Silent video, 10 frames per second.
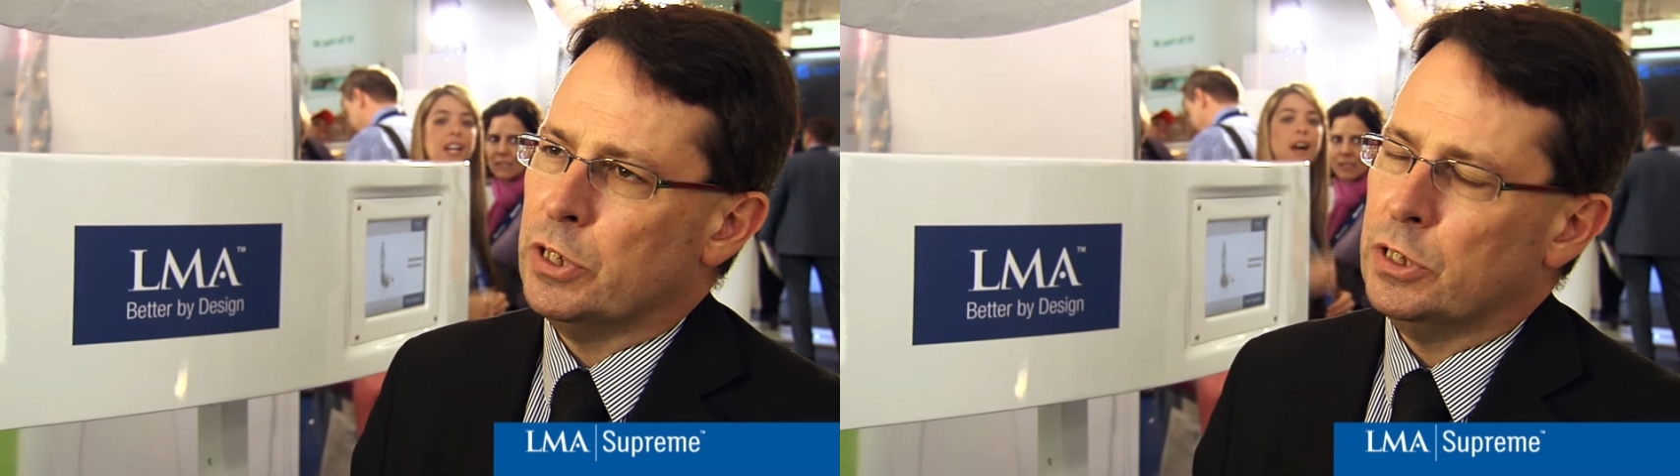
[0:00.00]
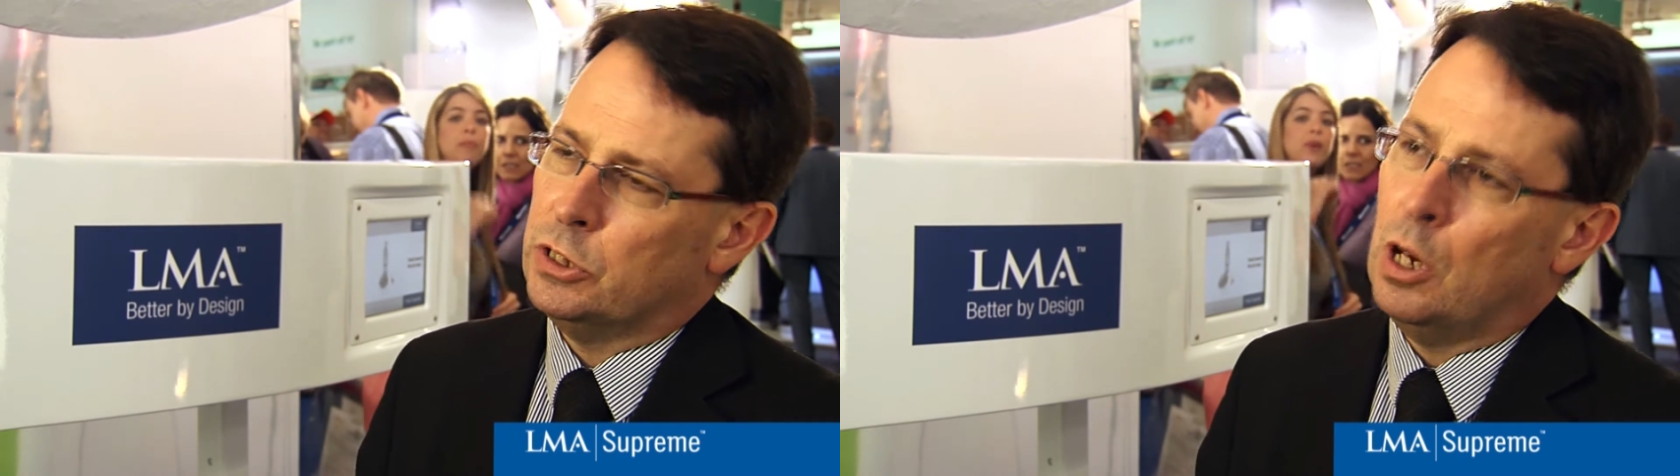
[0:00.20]

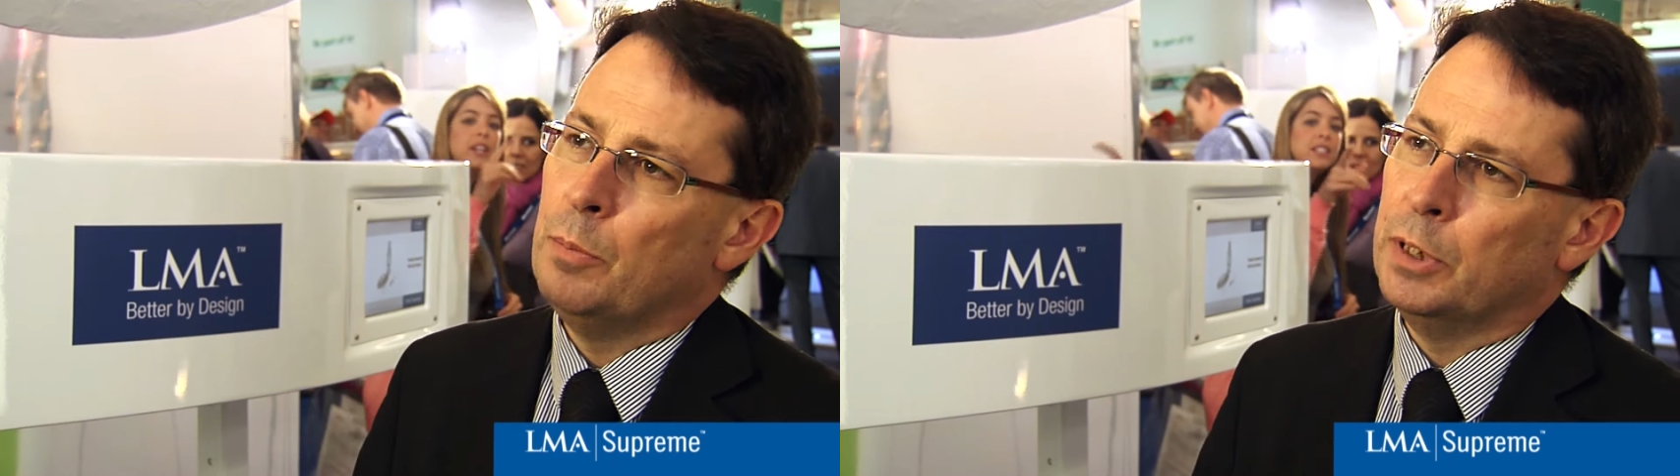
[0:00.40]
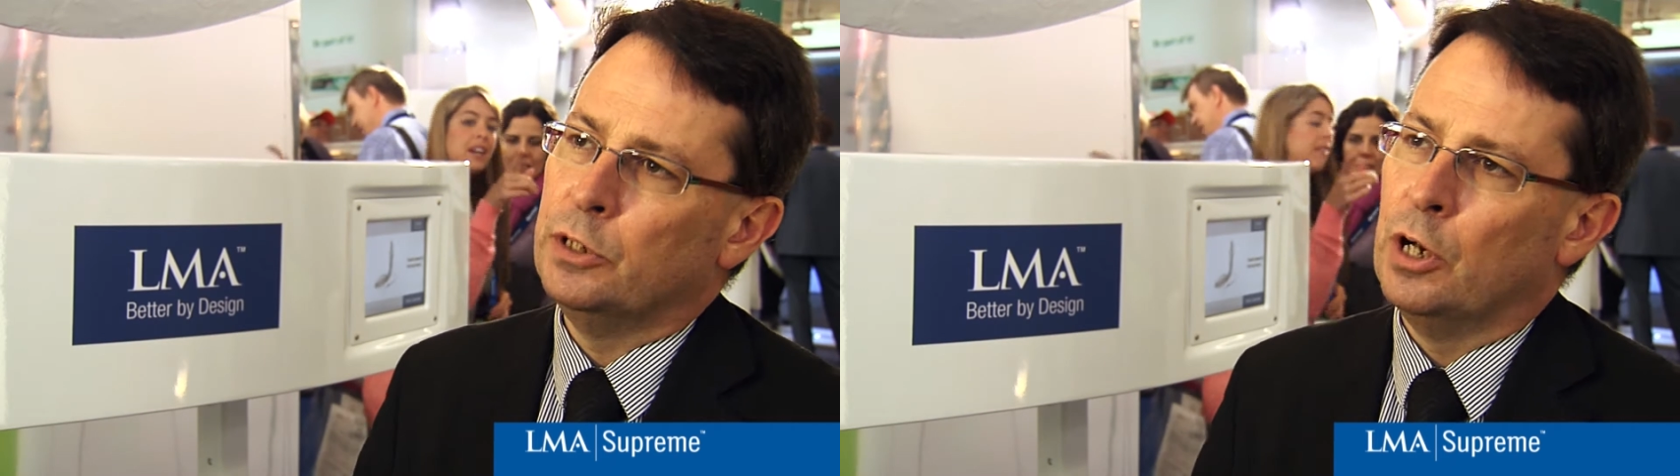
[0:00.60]
things
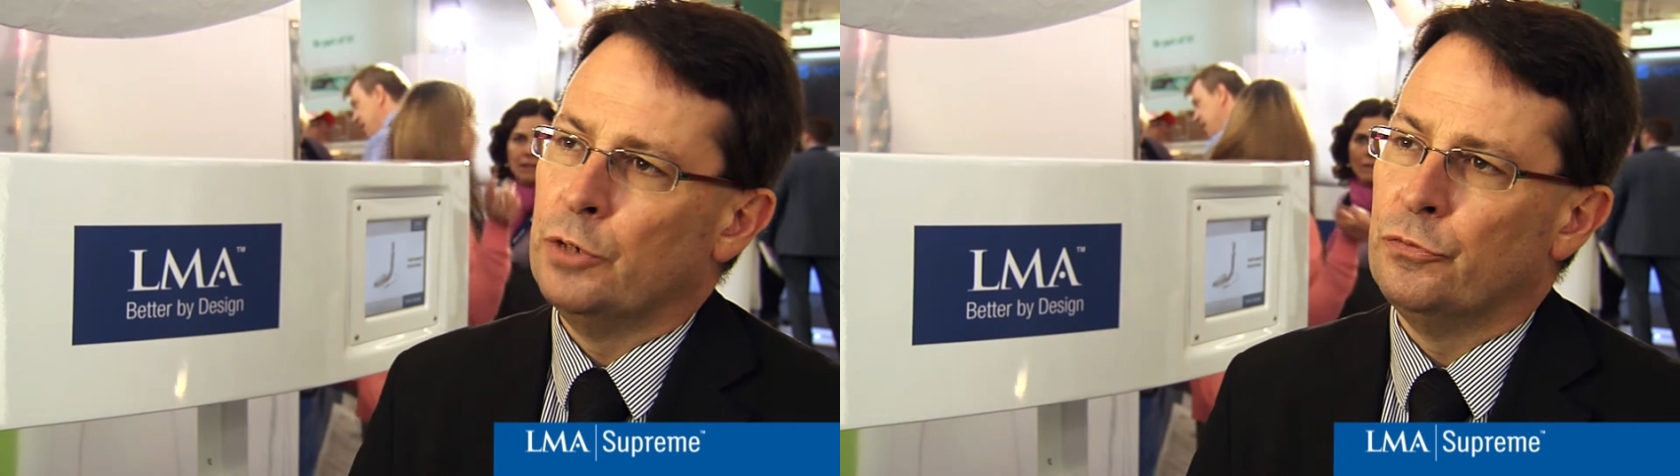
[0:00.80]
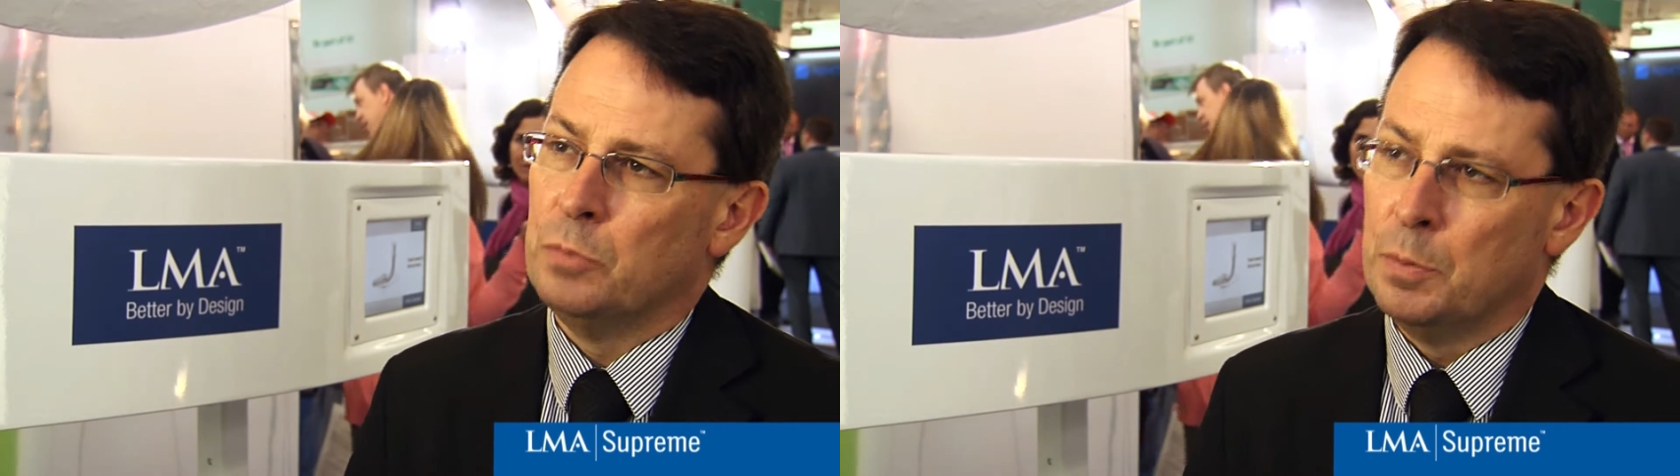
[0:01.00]
coming
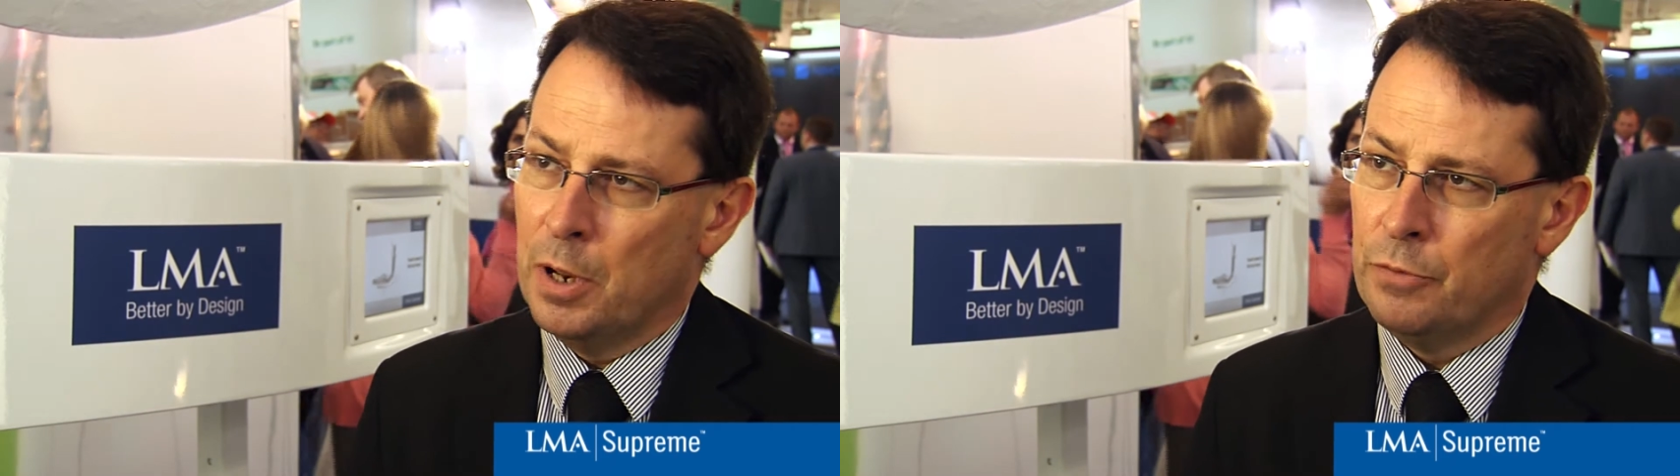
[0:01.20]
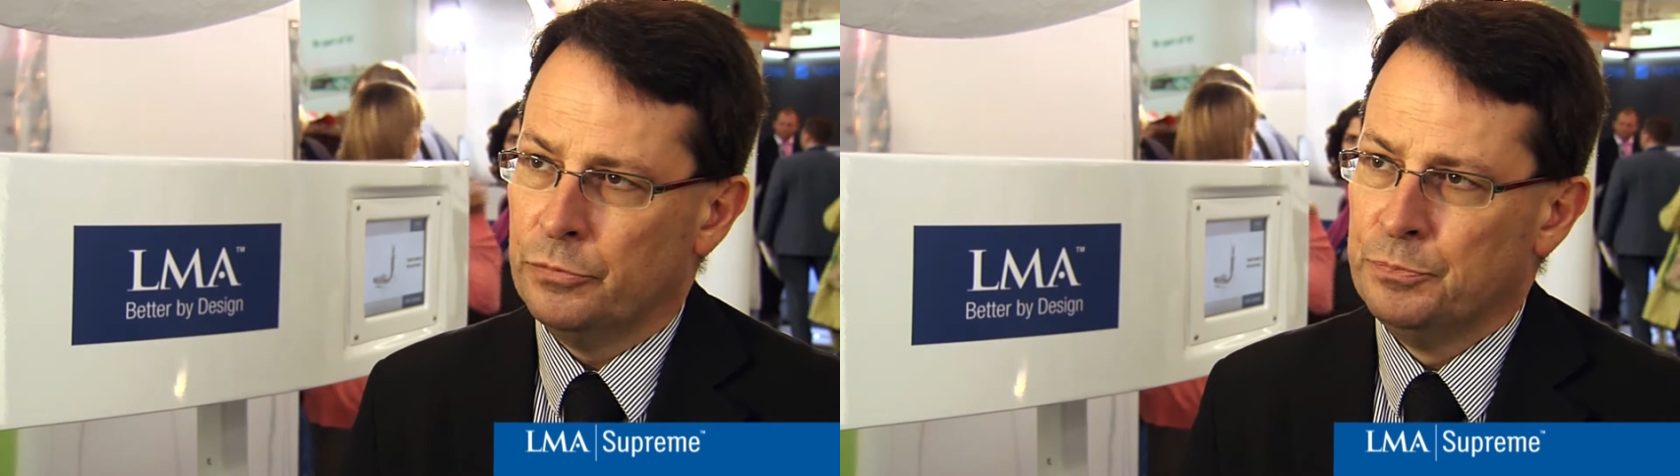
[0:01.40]
down from
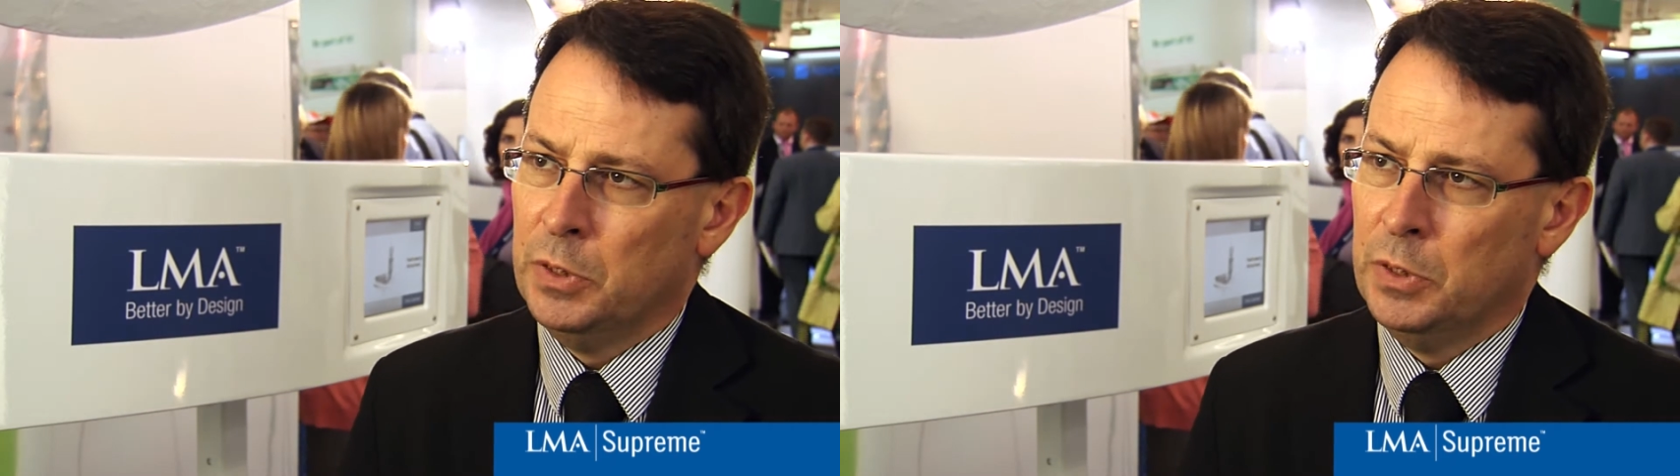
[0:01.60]
above.